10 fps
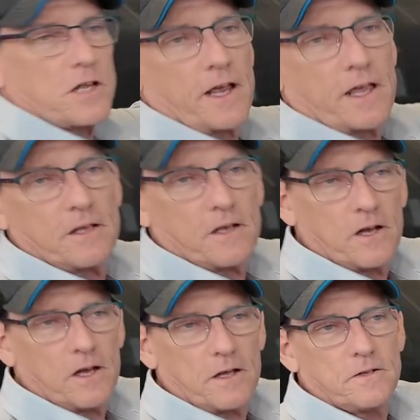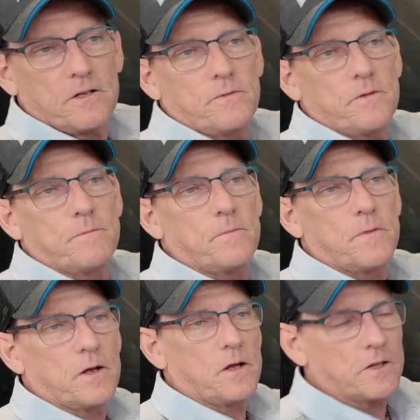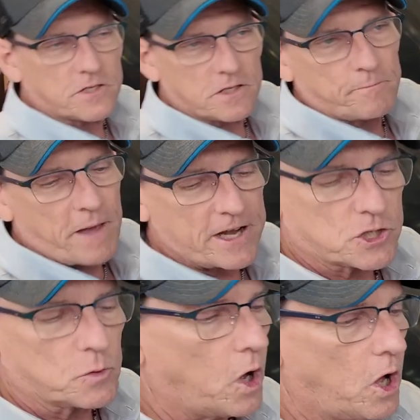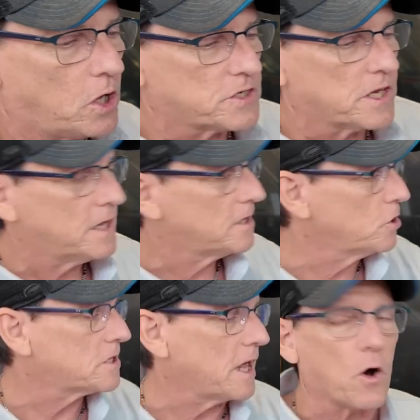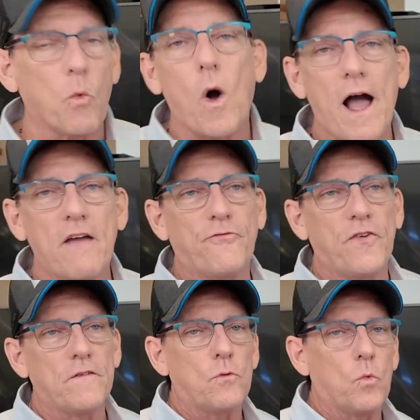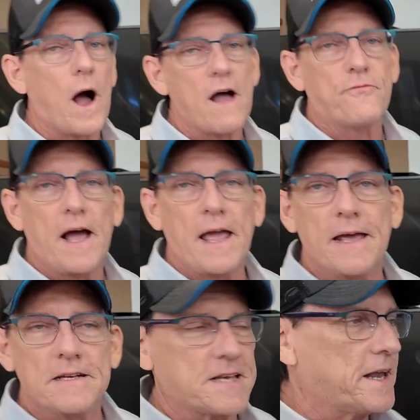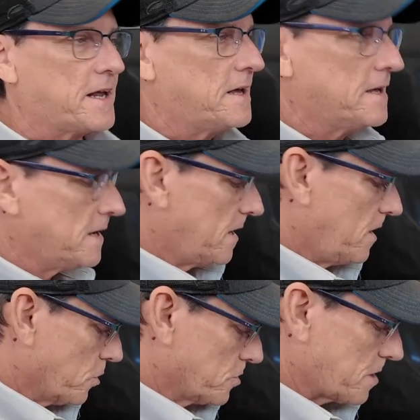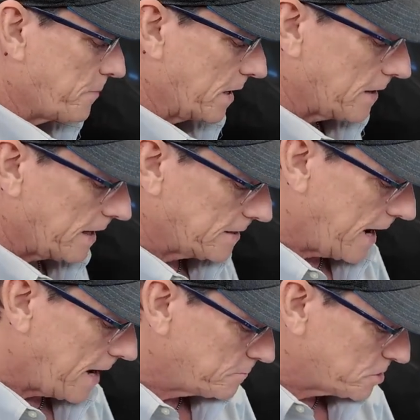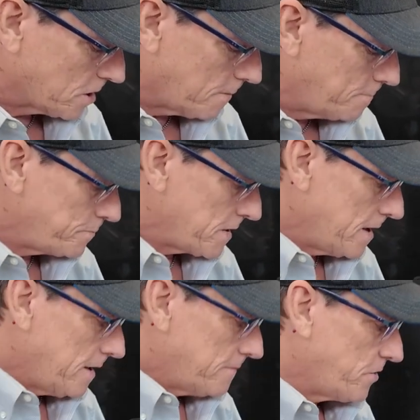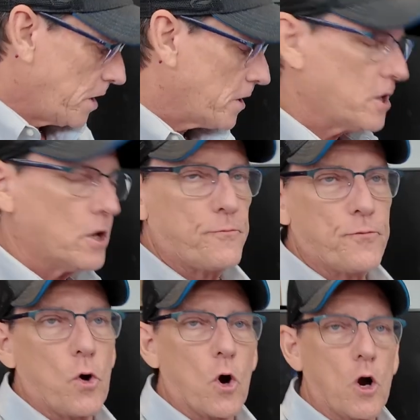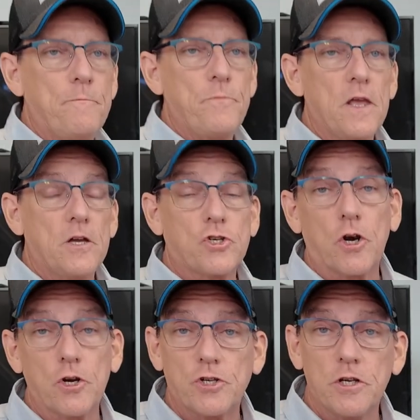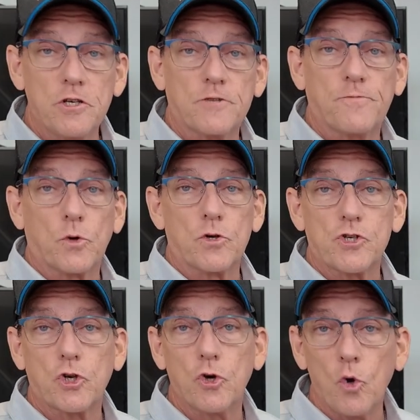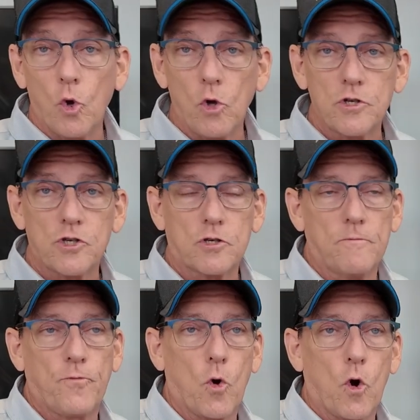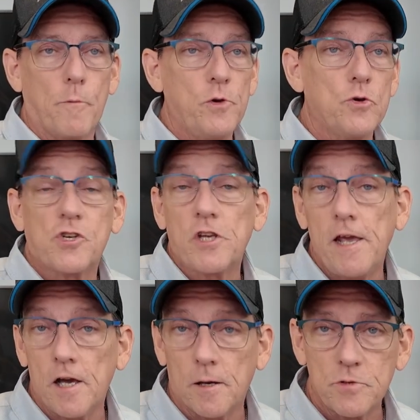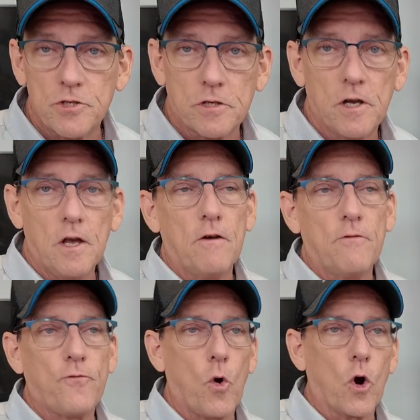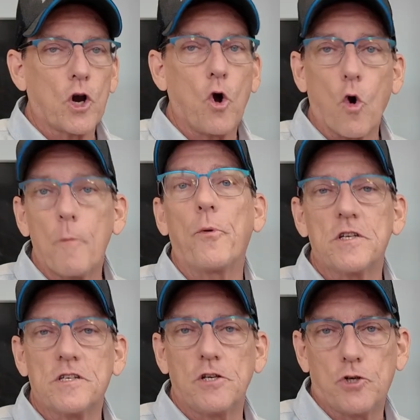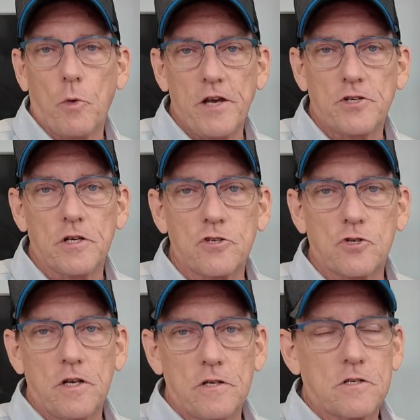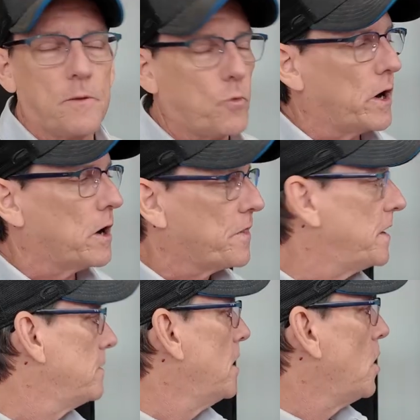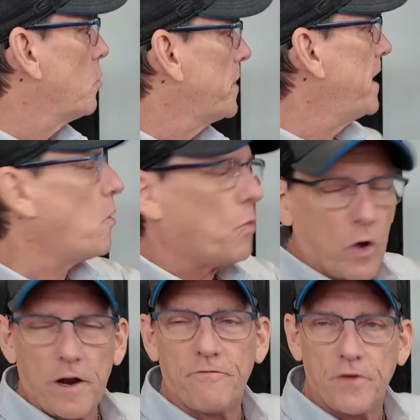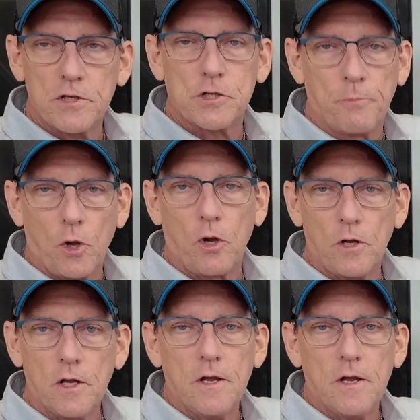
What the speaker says: like match the walls. Looks like a Wi-Fi antenna or something like that. So very good for churches, for schools, for museums, for corporate situations, somewhere where they don't want a visible